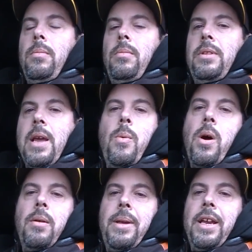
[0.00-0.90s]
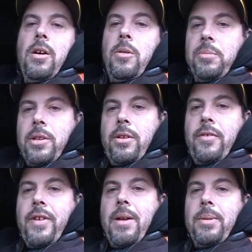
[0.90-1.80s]
They want to make it home to their
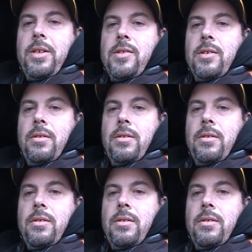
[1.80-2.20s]
families.